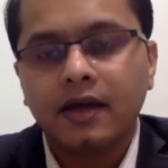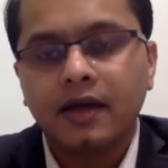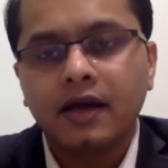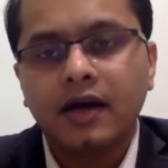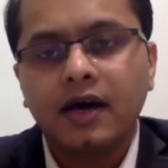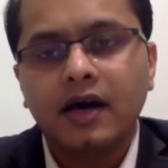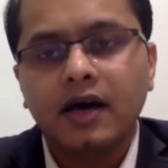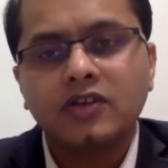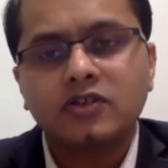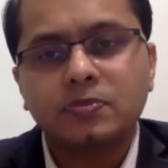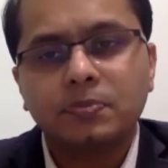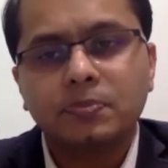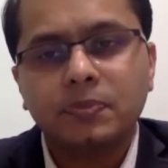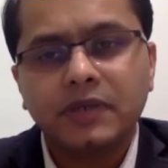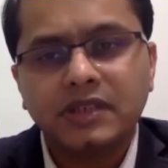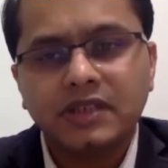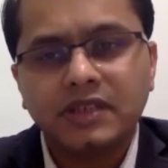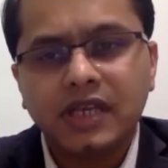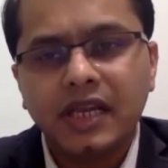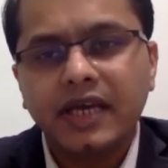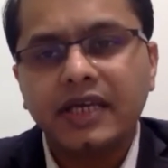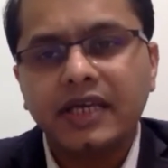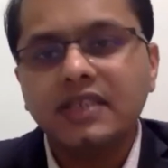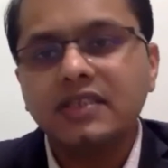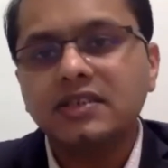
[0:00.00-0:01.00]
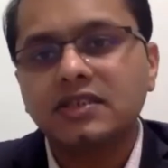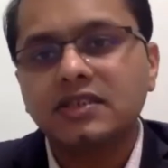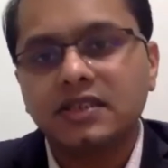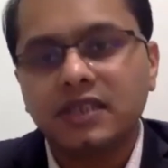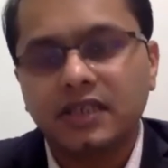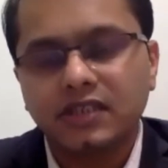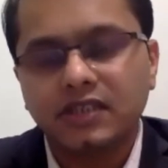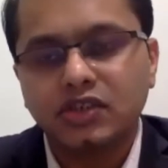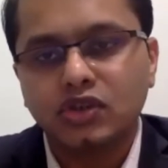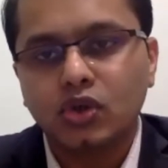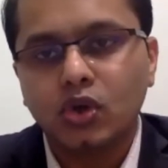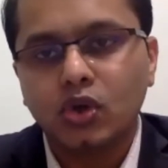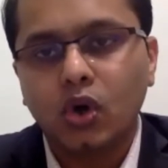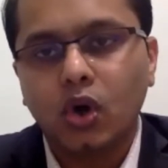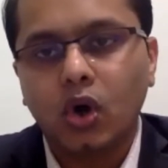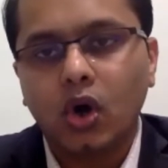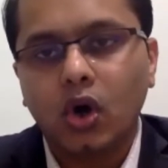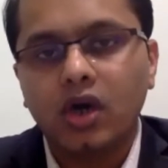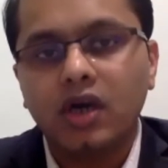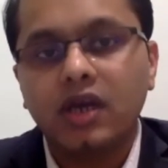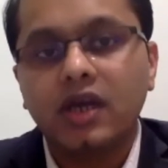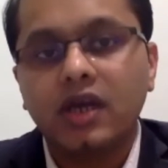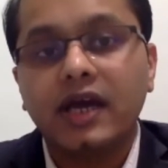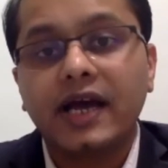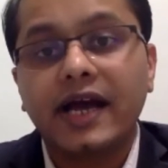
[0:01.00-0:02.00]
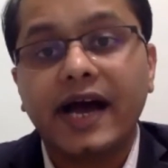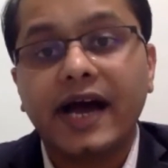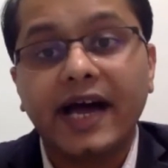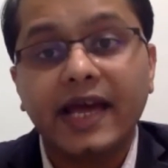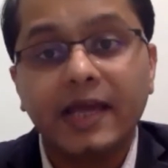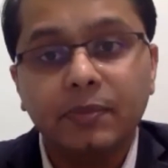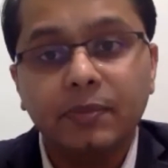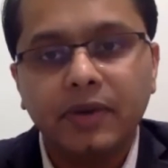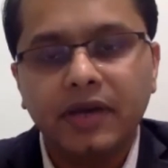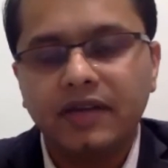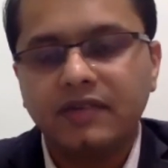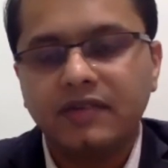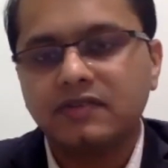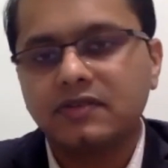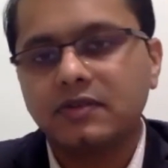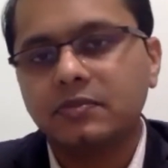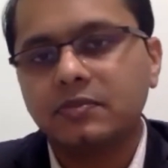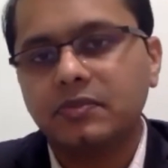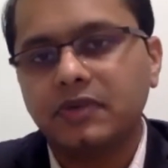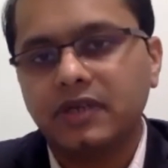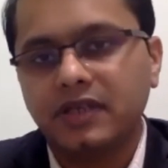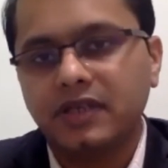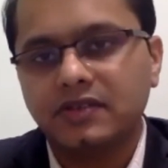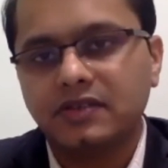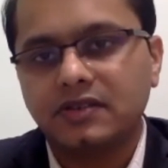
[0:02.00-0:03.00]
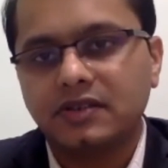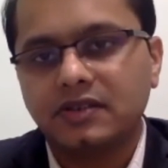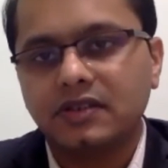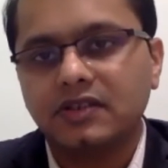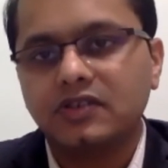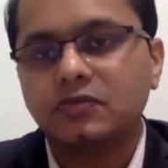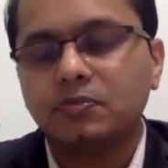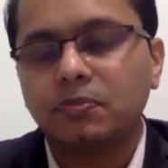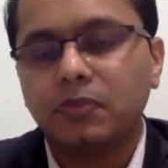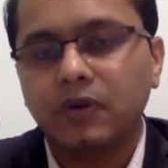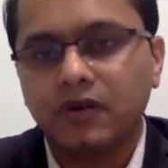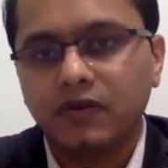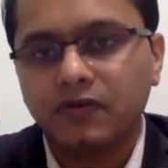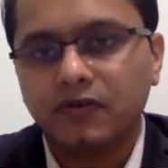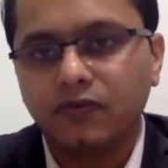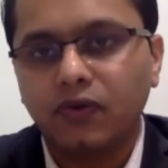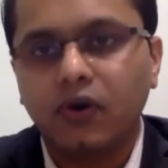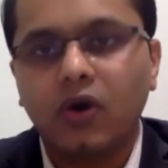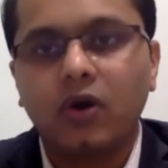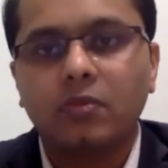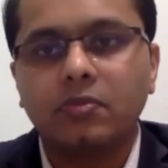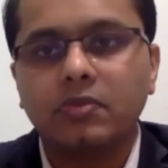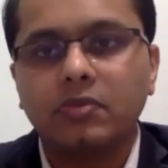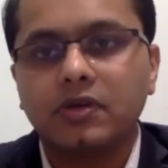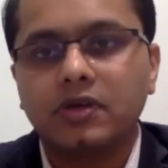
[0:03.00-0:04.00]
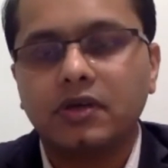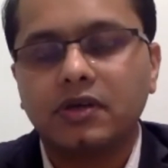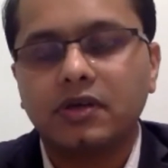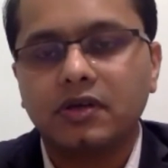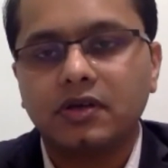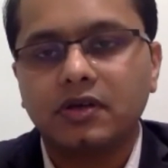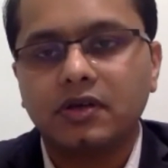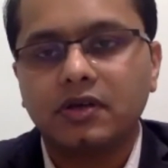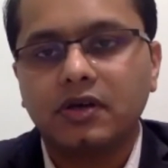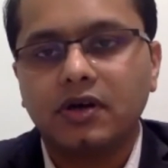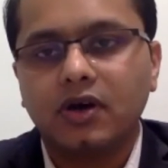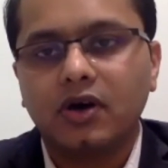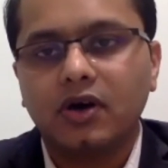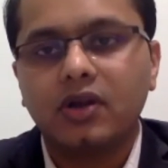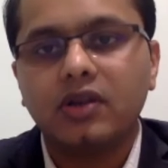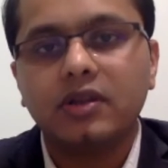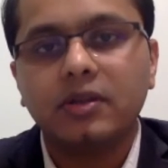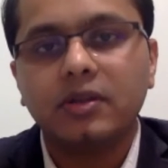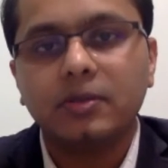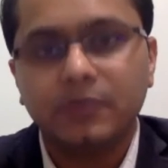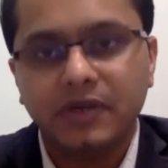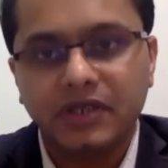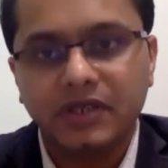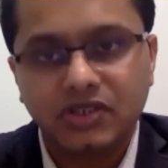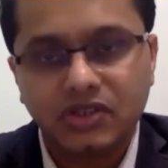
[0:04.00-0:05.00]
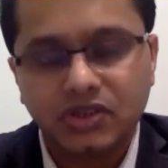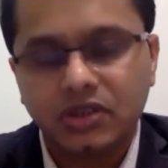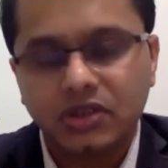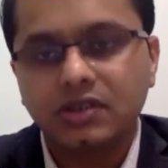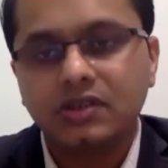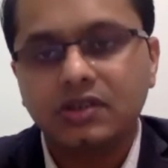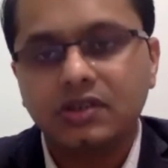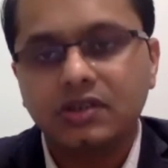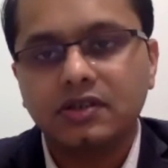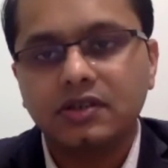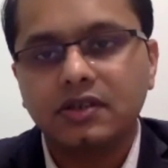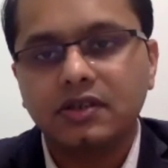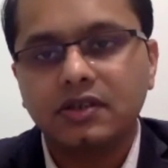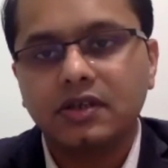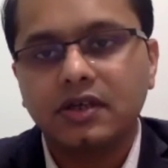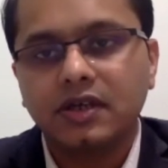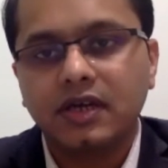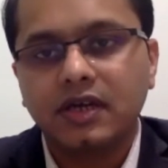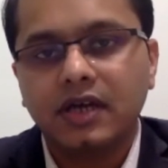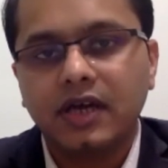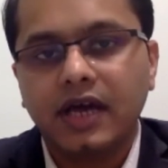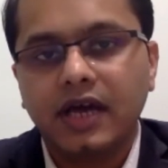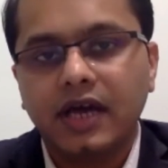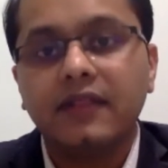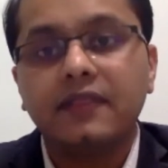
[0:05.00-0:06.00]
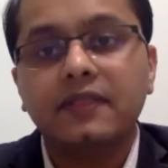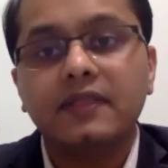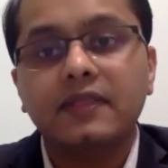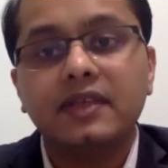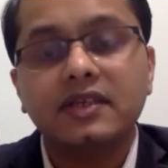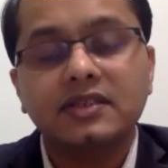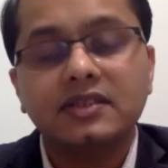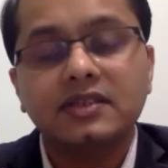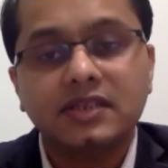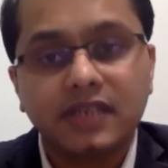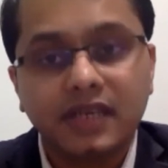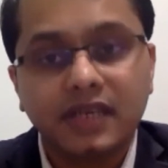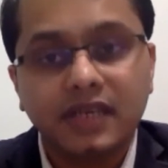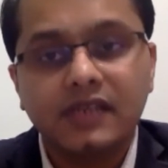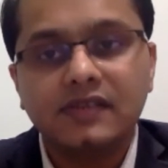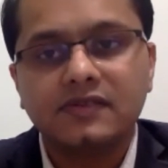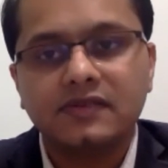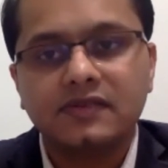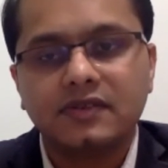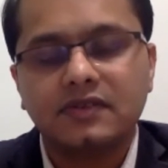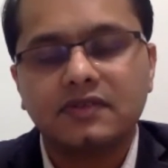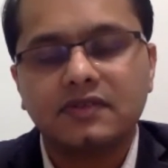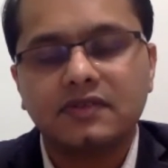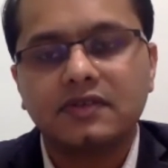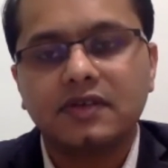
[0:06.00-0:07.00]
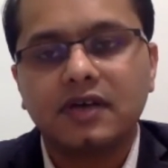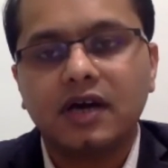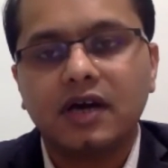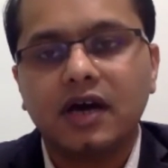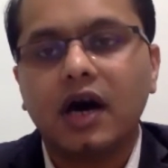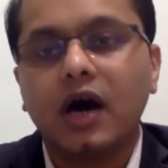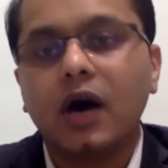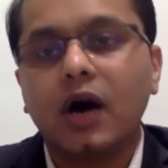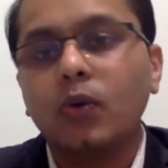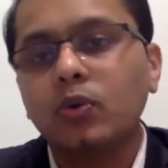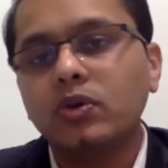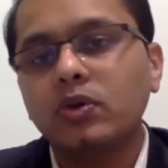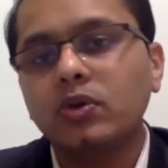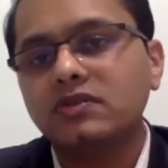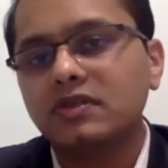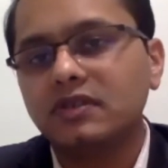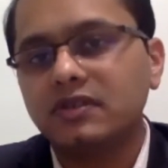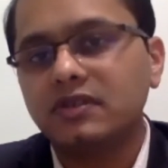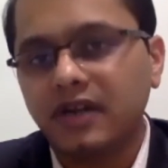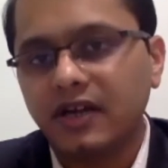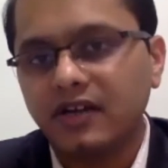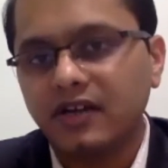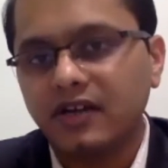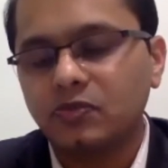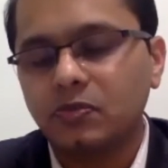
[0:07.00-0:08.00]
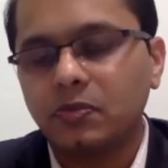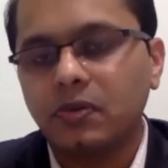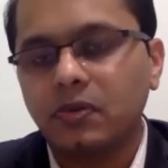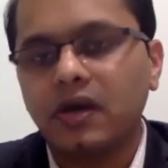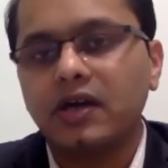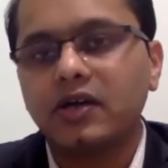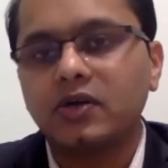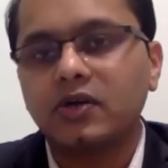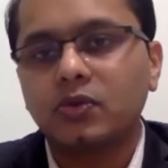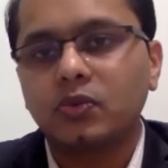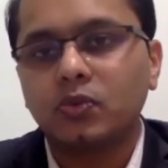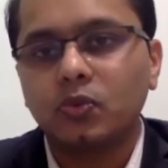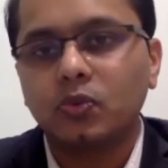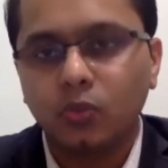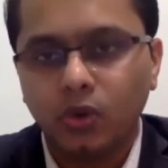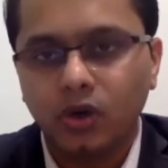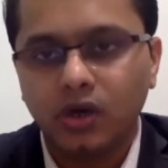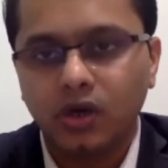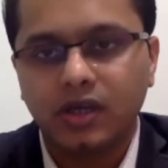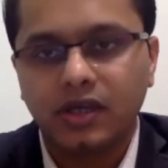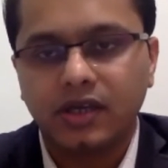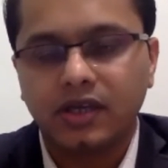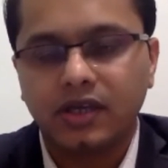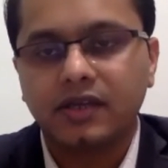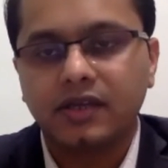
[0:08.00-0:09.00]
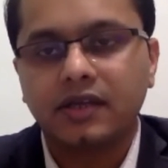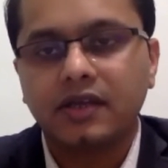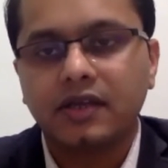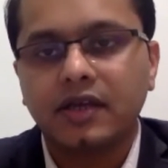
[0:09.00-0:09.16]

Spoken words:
A specialized test called chimerism test is performed on the patient, and this tells us how is the transplant working.